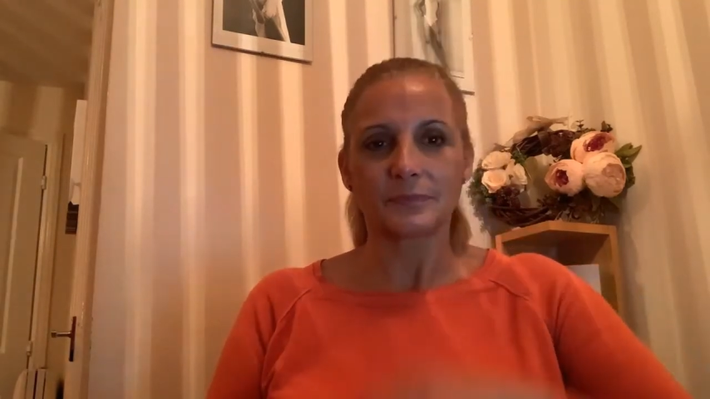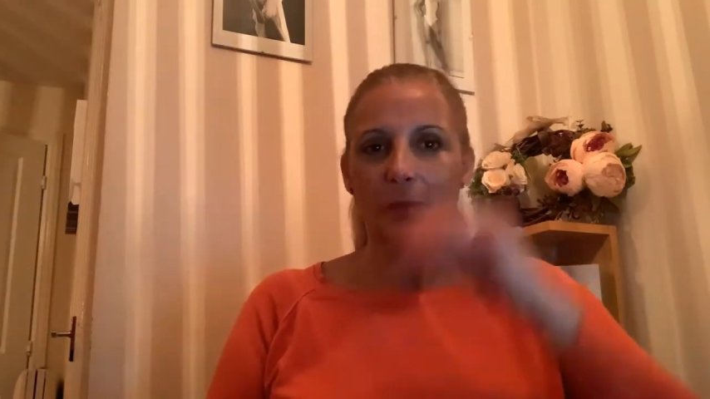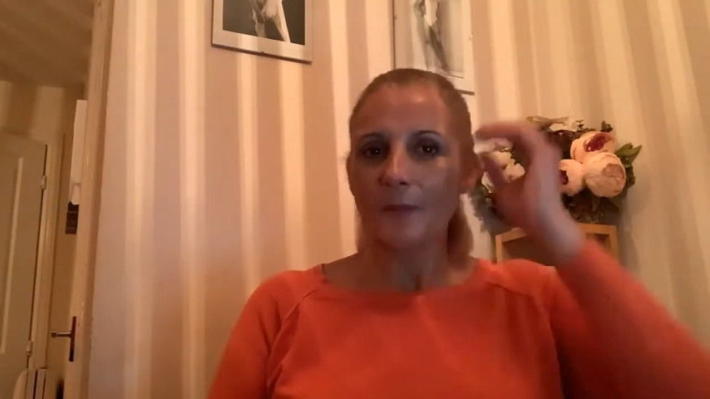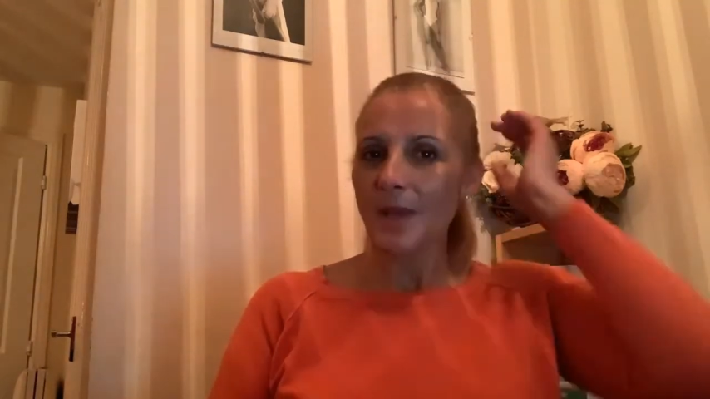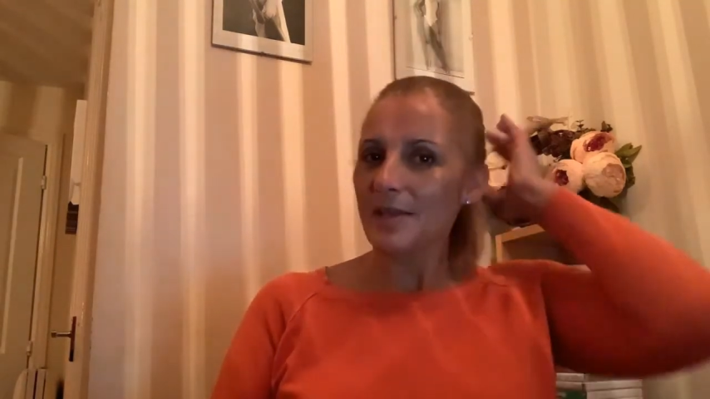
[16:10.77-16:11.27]

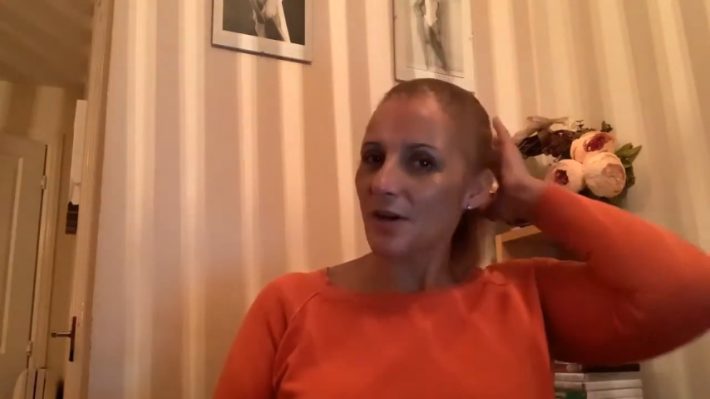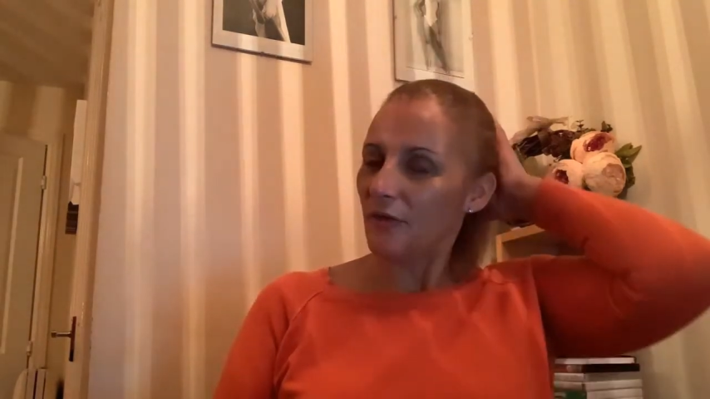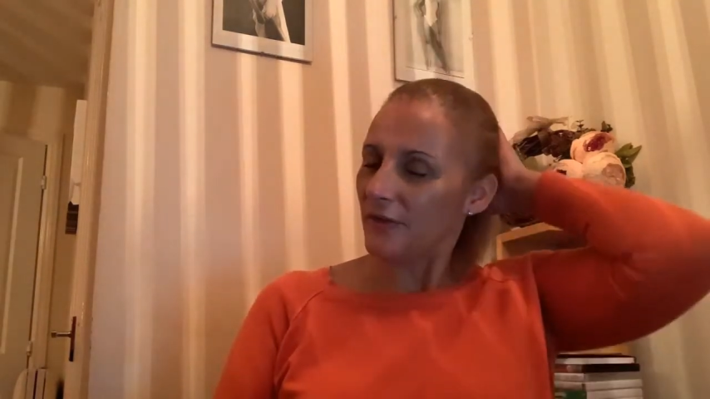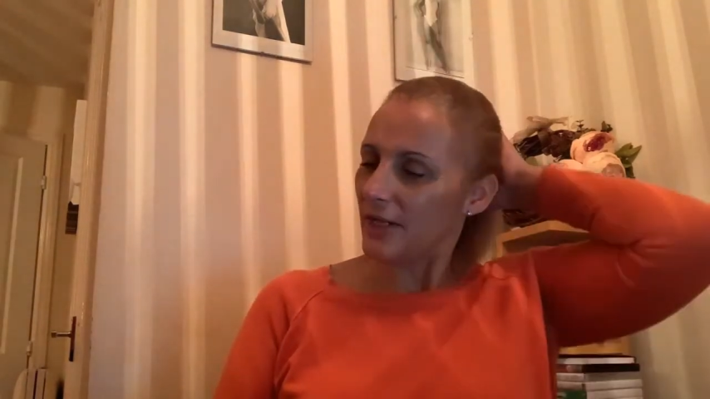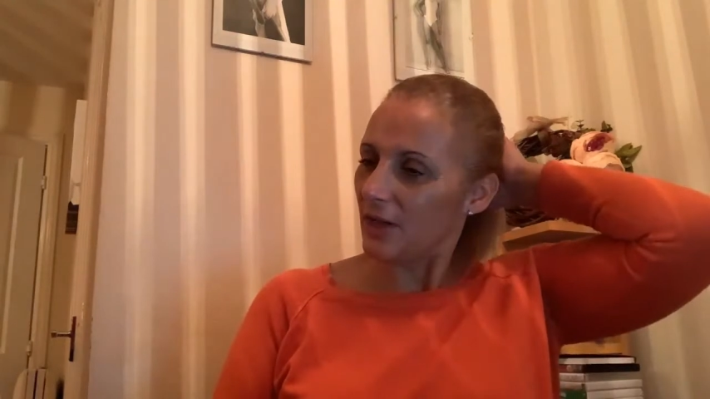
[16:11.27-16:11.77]
so for
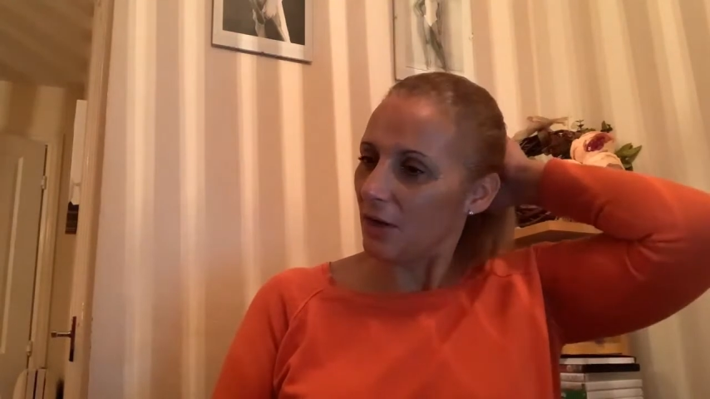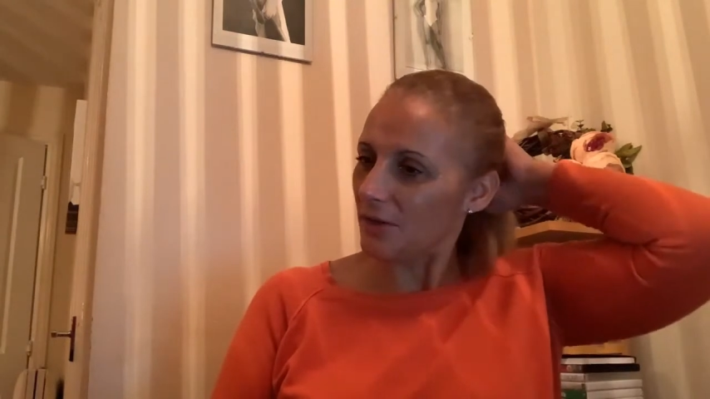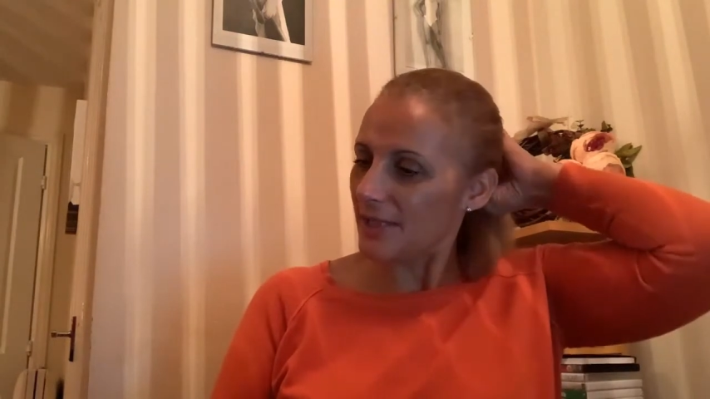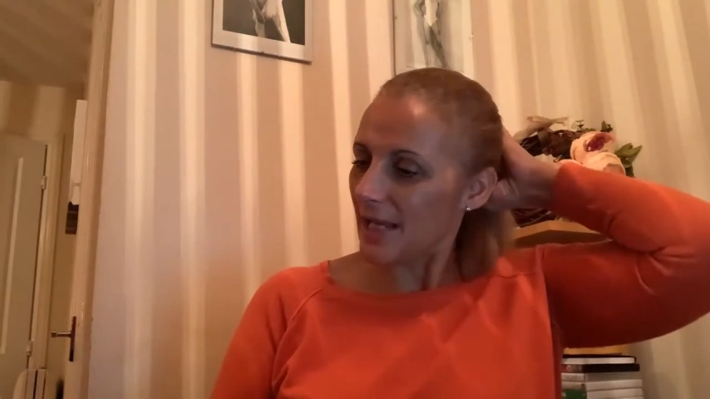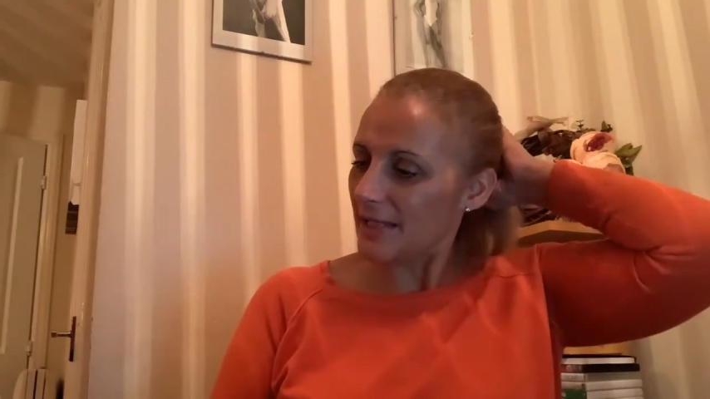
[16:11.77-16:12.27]
your goal
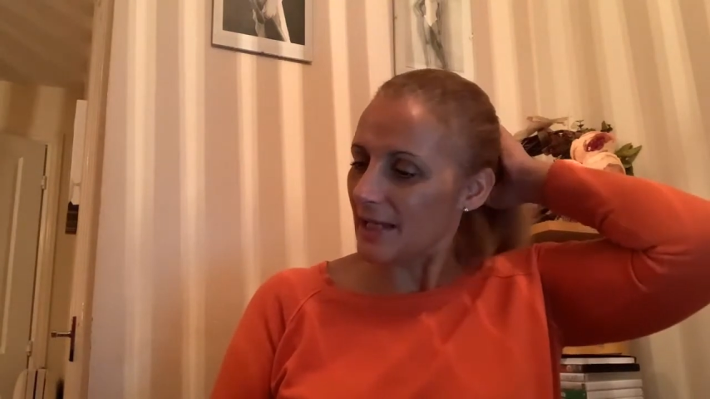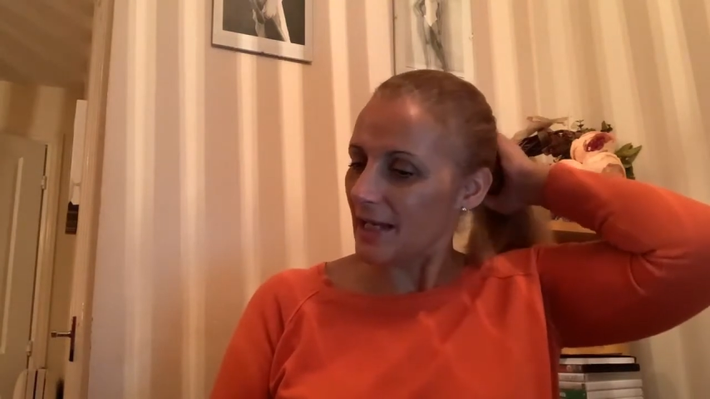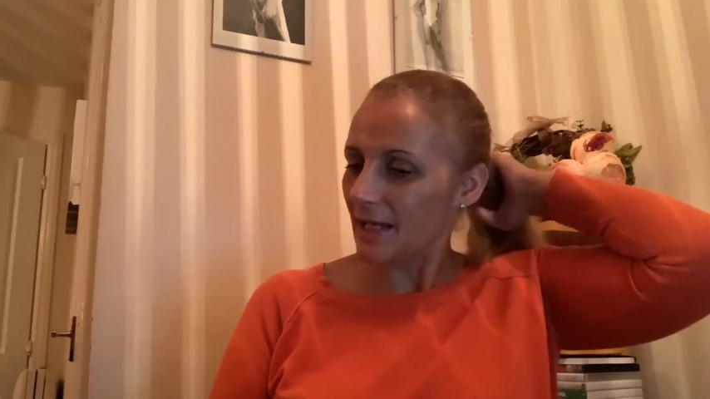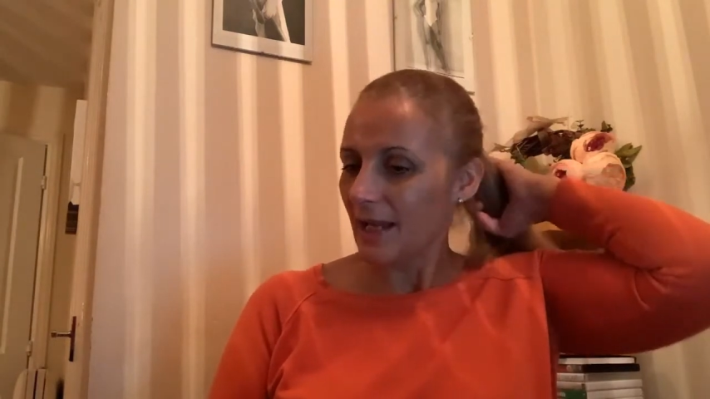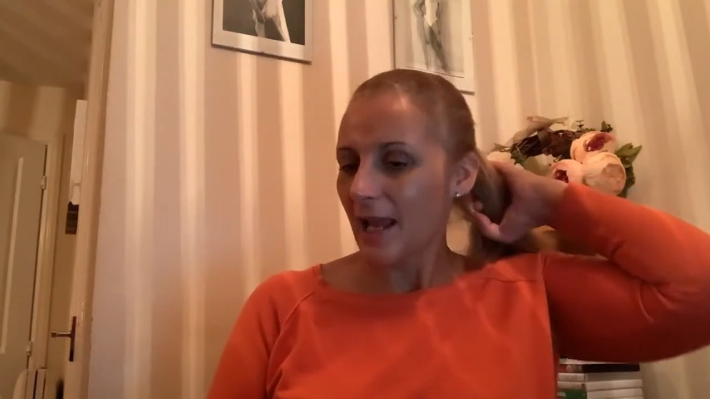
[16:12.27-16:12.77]

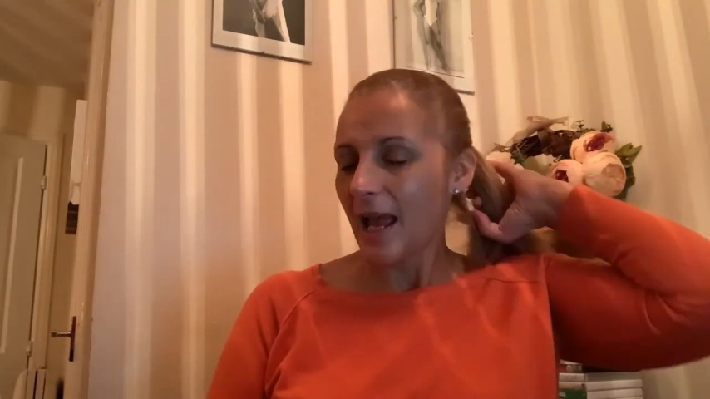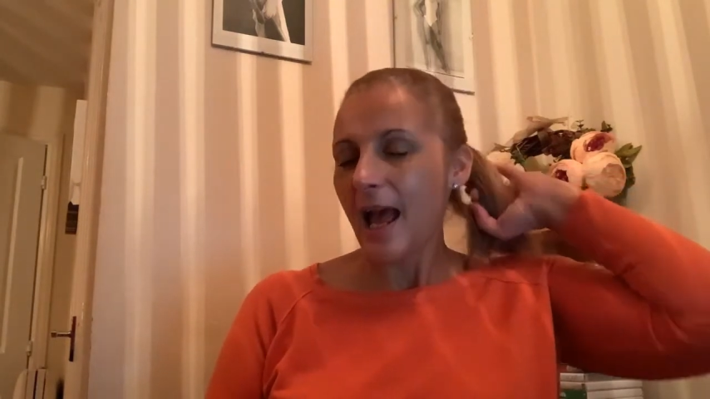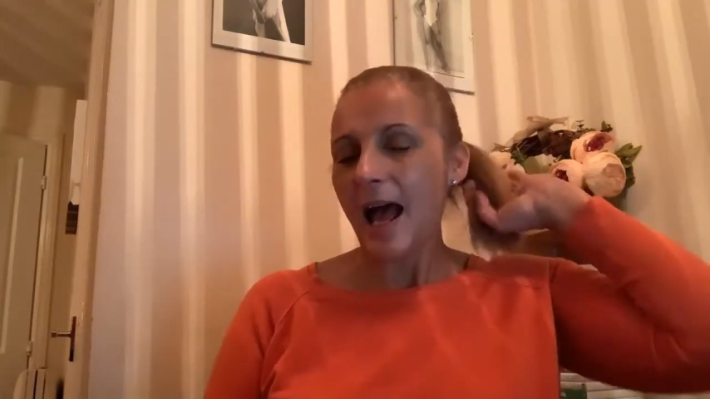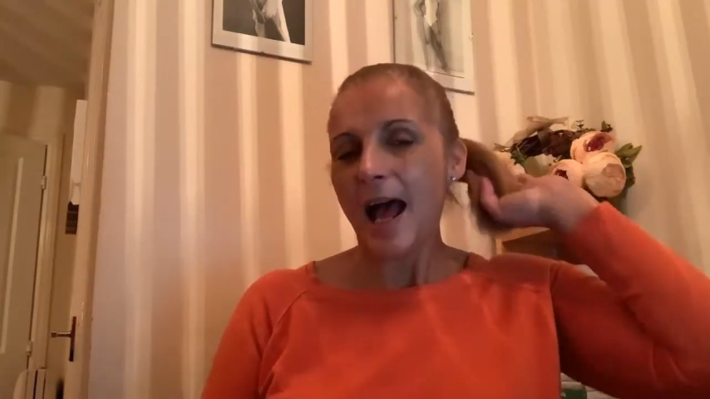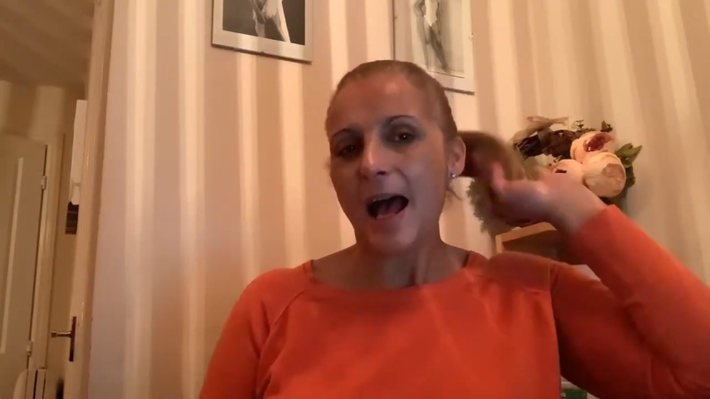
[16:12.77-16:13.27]
setting,
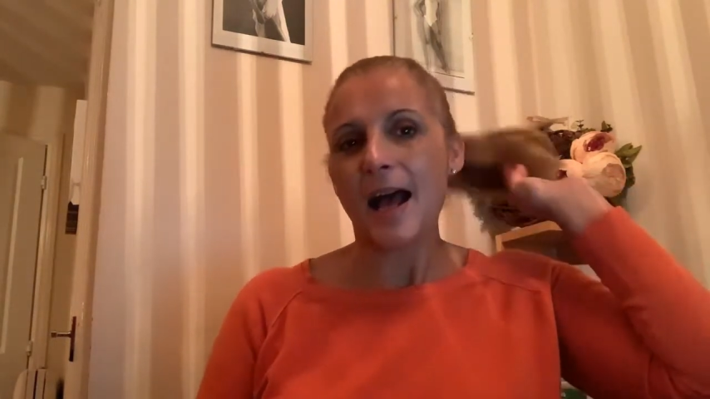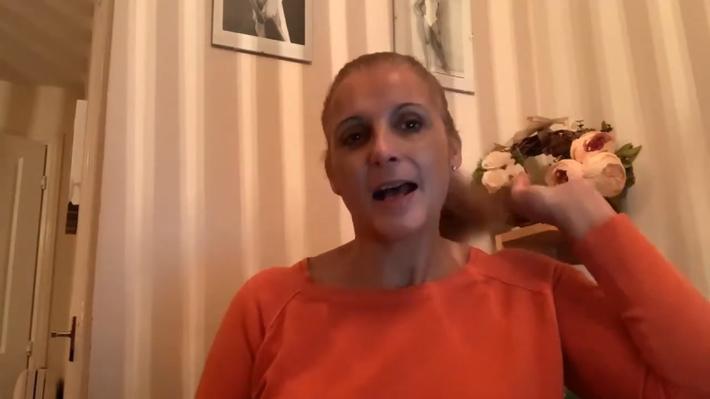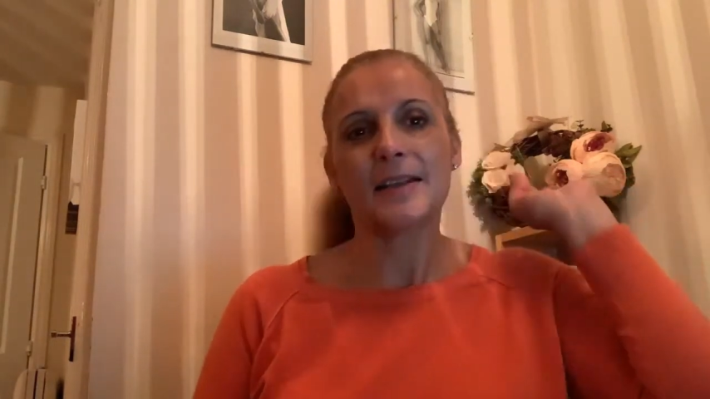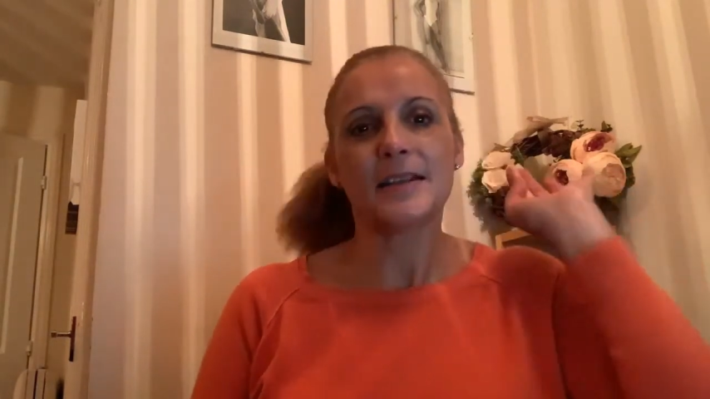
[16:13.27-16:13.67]
and